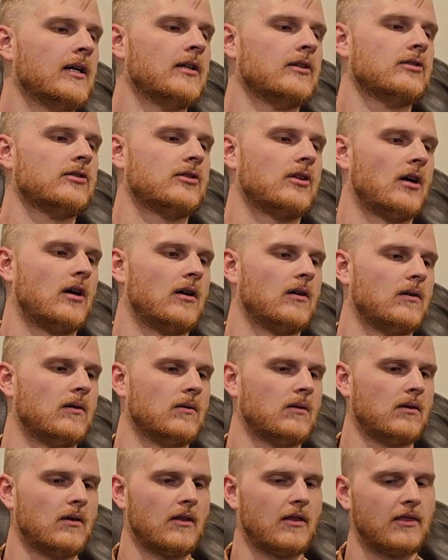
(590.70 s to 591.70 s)
So
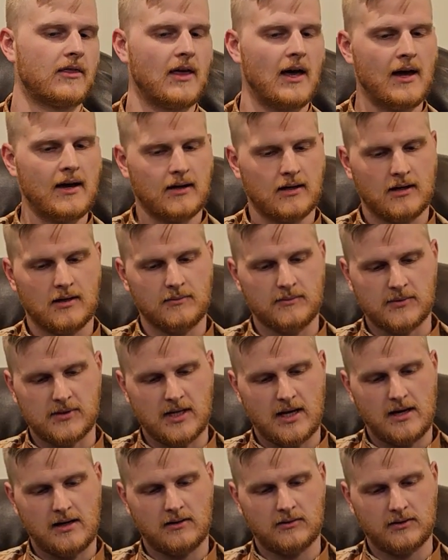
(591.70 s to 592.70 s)
that comes
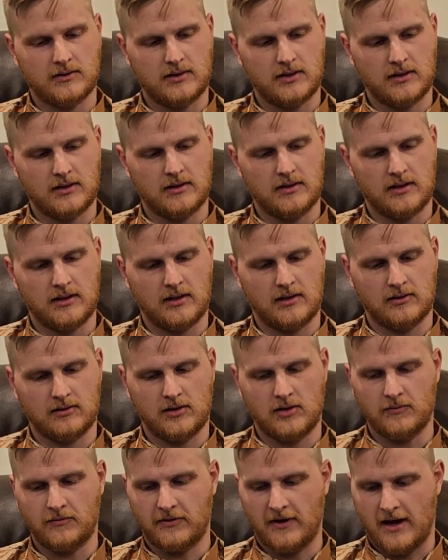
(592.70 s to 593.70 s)
out to, you know,
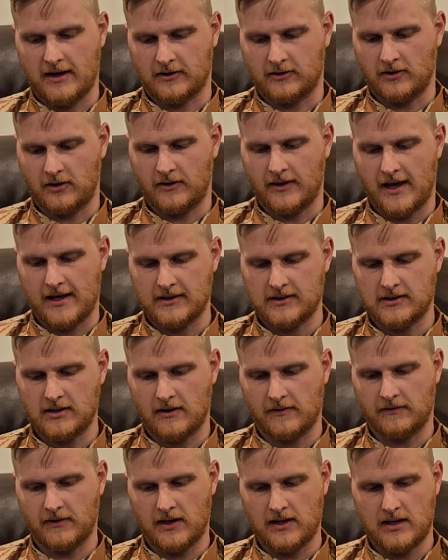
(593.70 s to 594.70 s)
you factor all that
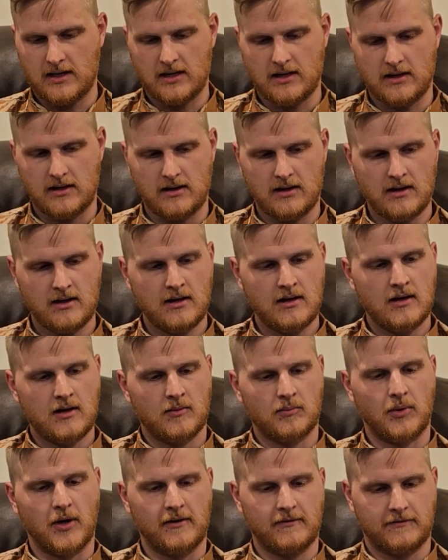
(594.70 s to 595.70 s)
stuff in,
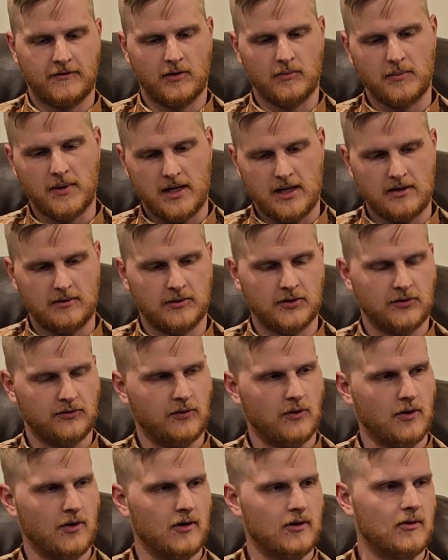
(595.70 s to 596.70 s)
but for me it was
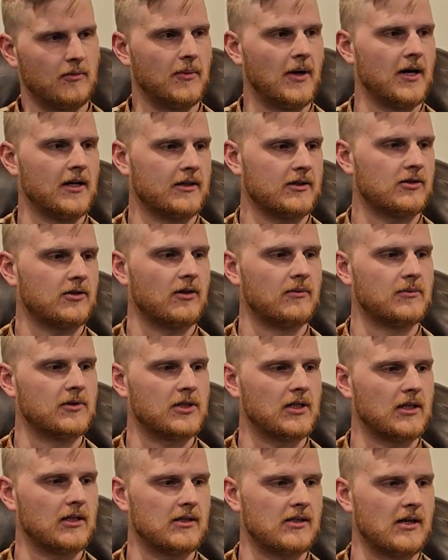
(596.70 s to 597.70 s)
$400, so I'm
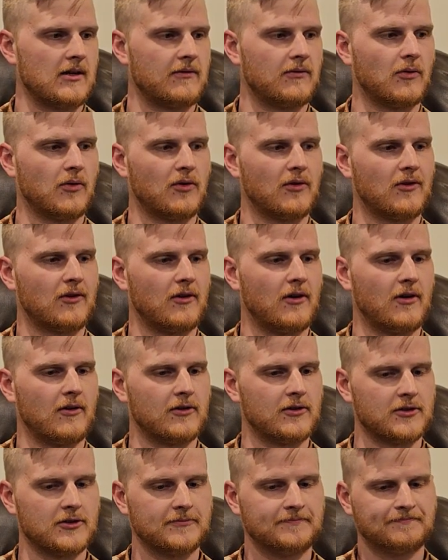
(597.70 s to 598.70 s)
just gonna say
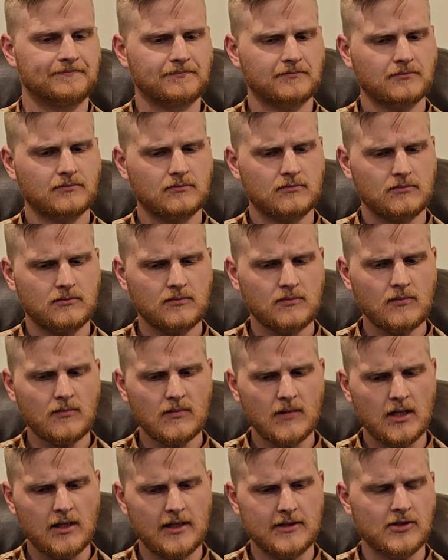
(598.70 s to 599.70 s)
$400.
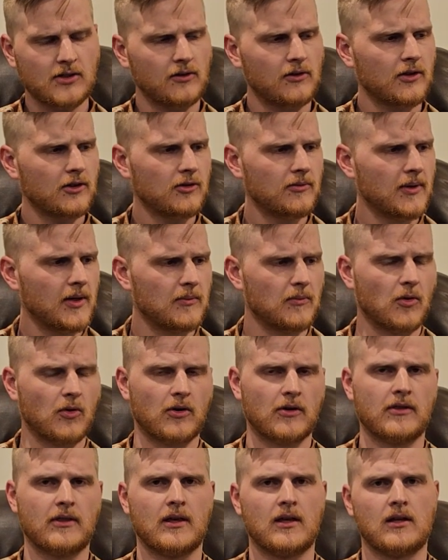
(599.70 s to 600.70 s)
It's a little bit
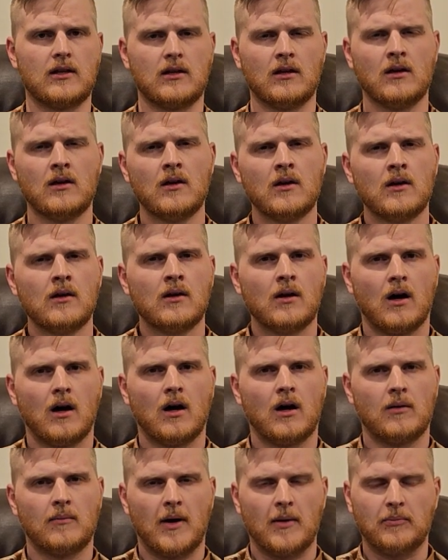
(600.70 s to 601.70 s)
more than
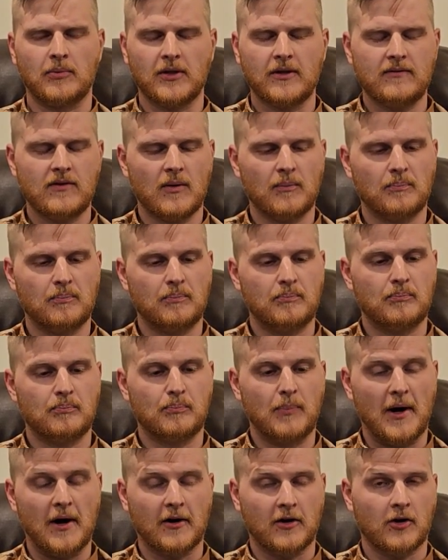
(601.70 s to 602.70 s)
I believe the
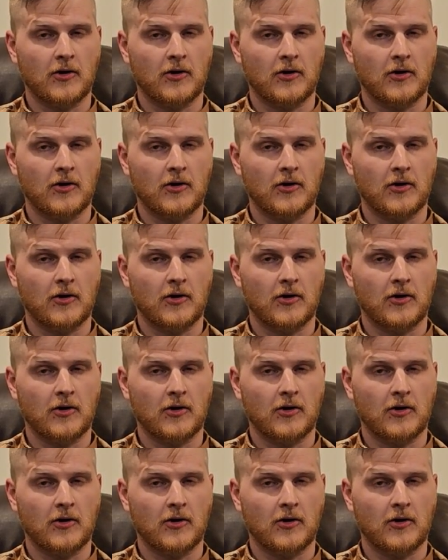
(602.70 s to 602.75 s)
Bear